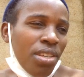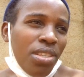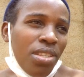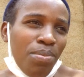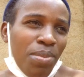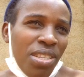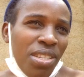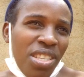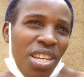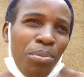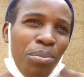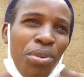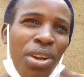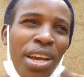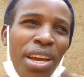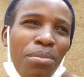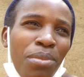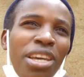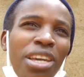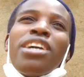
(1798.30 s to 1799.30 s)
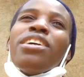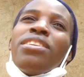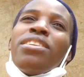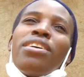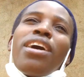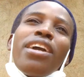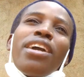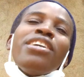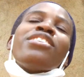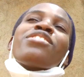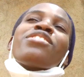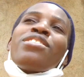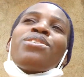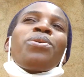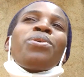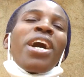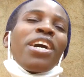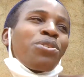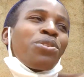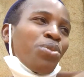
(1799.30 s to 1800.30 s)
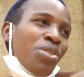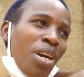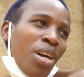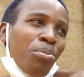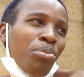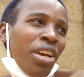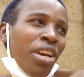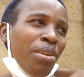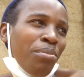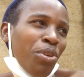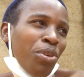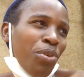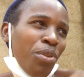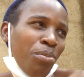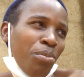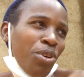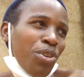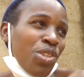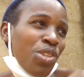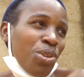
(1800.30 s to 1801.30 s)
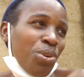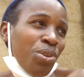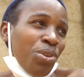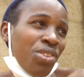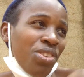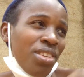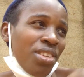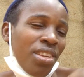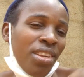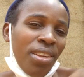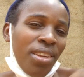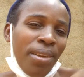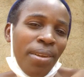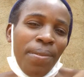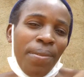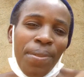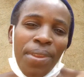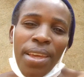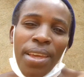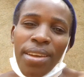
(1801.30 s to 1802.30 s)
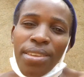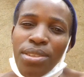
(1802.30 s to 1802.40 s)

He's been supplying me, and he still had to supply me with more stones. Yeah,